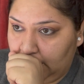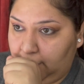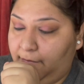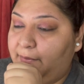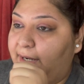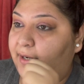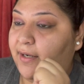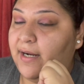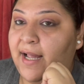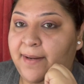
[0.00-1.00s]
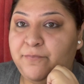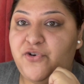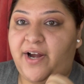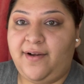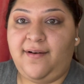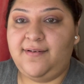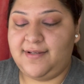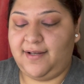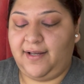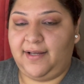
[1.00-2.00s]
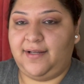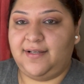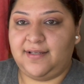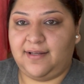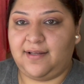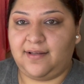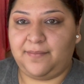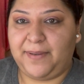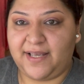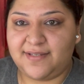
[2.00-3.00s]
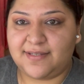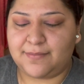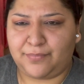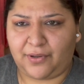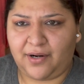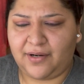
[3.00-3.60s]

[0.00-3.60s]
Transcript: where I'm trying on a paste bra.